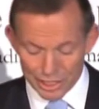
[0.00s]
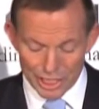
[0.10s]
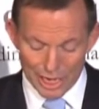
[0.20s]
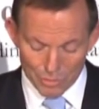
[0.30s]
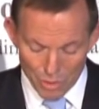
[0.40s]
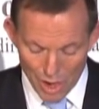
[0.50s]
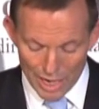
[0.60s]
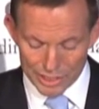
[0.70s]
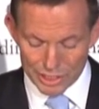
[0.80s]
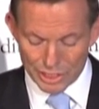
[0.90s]
Gen
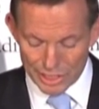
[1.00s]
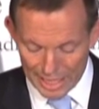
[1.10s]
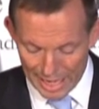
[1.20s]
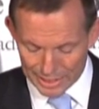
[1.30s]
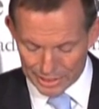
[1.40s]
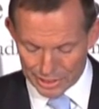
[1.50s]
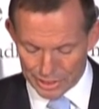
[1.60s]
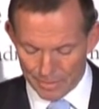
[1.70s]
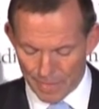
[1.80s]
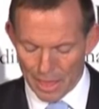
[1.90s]
Ys and Gen Xers,